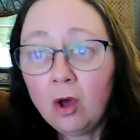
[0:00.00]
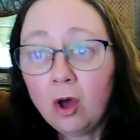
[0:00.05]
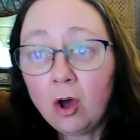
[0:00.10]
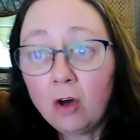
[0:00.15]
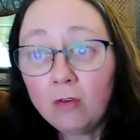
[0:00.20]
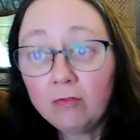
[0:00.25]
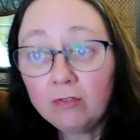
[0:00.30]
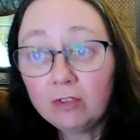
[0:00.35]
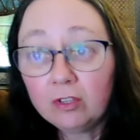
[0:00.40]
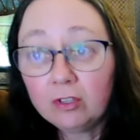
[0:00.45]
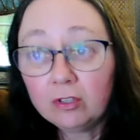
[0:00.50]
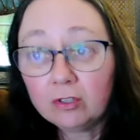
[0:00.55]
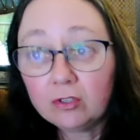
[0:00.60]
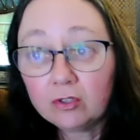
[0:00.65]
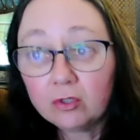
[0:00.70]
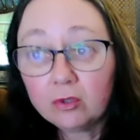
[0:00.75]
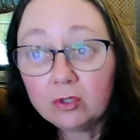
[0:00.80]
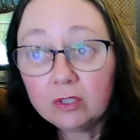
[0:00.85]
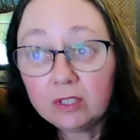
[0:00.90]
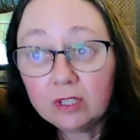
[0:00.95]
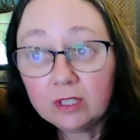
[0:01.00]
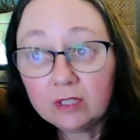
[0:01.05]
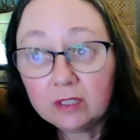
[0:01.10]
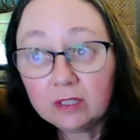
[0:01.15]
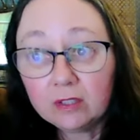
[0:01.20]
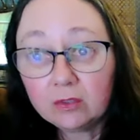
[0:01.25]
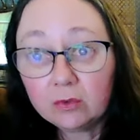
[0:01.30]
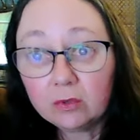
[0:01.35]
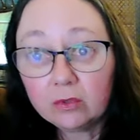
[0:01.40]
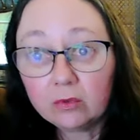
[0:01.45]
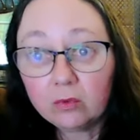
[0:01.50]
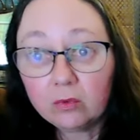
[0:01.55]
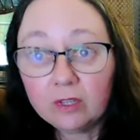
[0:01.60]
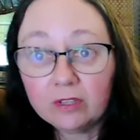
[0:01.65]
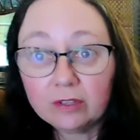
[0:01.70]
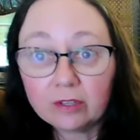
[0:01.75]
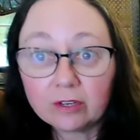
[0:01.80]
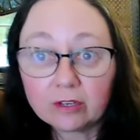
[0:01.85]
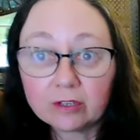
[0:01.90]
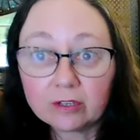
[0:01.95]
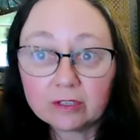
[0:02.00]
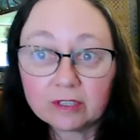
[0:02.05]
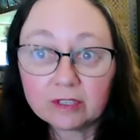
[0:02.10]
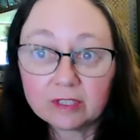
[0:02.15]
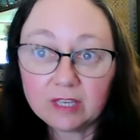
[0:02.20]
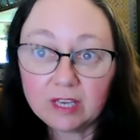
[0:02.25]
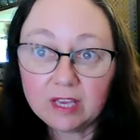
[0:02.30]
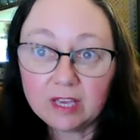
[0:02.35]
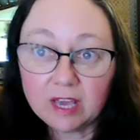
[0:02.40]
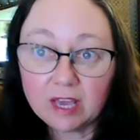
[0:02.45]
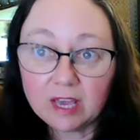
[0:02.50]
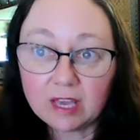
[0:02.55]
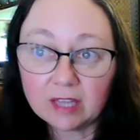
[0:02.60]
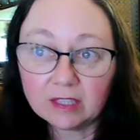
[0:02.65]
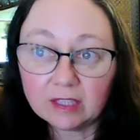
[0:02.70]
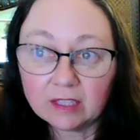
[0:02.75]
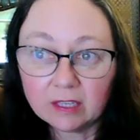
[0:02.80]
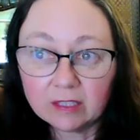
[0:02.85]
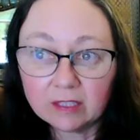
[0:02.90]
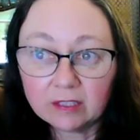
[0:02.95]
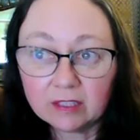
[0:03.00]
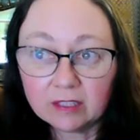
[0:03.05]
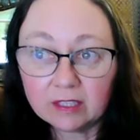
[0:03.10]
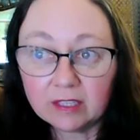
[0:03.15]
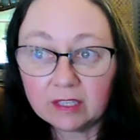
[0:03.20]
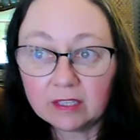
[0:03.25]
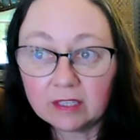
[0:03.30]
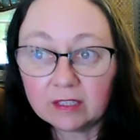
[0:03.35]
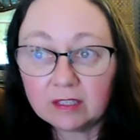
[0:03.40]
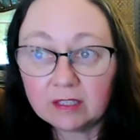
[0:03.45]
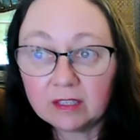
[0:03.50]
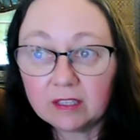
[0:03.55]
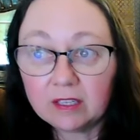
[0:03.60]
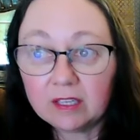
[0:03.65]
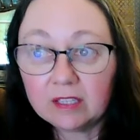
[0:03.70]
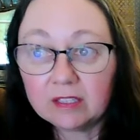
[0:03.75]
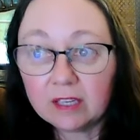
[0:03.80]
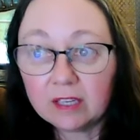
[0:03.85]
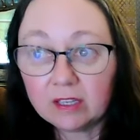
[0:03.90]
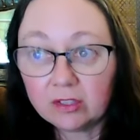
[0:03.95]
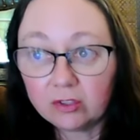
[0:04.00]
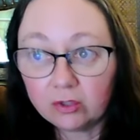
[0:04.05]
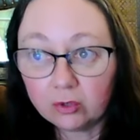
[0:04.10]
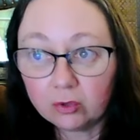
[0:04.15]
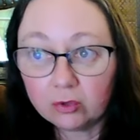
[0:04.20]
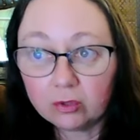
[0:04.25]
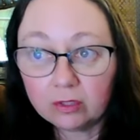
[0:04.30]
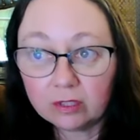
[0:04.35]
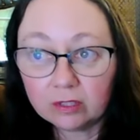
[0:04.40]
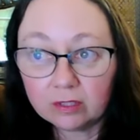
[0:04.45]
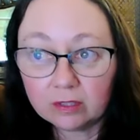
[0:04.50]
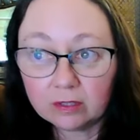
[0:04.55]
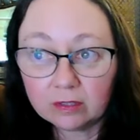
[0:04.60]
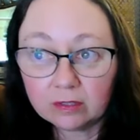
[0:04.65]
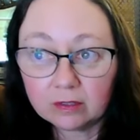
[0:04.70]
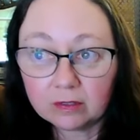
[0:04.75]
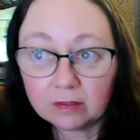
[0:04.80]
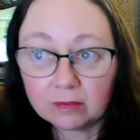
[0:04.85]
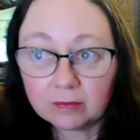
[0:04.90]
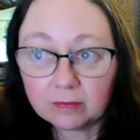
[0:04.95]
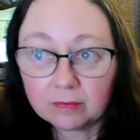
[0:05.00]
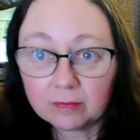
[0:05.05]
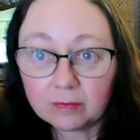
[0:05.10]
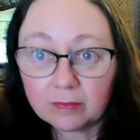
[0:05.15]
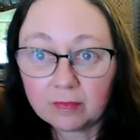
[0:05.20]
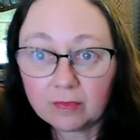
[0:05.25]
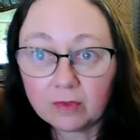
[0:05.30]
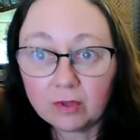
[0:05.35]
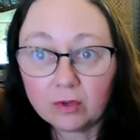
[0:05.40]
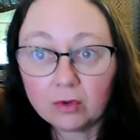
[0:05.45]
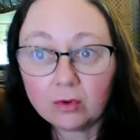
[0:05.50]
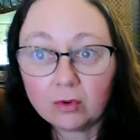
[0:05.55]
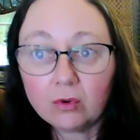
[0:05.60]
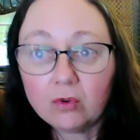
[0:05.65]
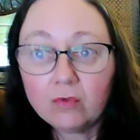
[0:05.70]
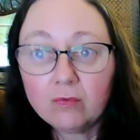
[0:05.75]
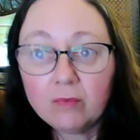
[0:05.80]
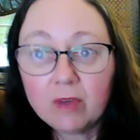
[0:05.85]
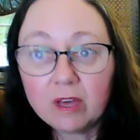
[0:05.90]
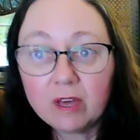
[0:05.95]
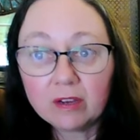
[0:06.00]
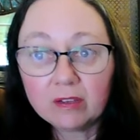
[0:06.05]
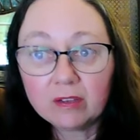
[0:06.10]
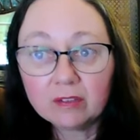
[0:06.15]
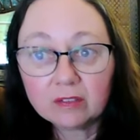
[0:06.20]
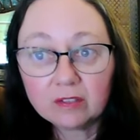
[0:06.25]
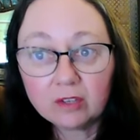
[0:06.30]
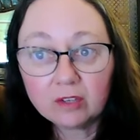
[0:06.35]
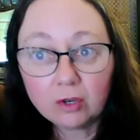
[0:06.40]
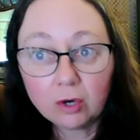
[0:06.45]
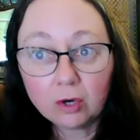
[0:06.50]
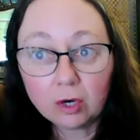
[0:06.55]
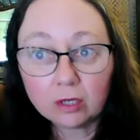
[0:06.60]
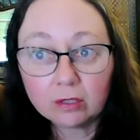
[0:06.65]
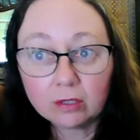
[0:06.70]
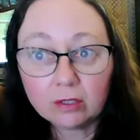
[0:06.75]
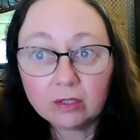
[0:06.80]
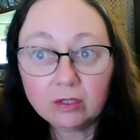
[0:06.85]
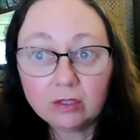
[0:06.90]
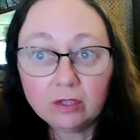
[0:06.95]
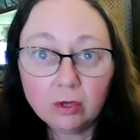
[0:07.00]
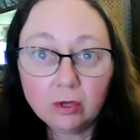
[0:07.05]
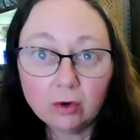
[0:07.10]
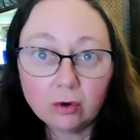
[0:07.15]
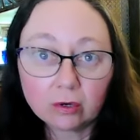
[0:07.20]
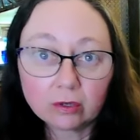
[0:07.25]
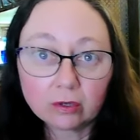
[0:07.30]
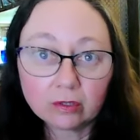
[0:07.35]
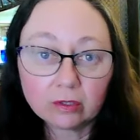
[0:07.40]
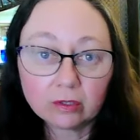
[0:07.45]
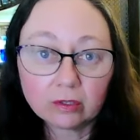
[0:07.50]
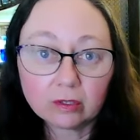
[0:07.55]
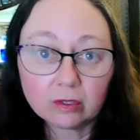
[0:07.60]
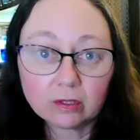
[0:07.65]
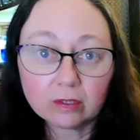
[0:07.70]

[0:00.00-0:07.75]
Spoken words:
often associated with winter, skiing, and hunting, is a Jotun who marries the god Njord.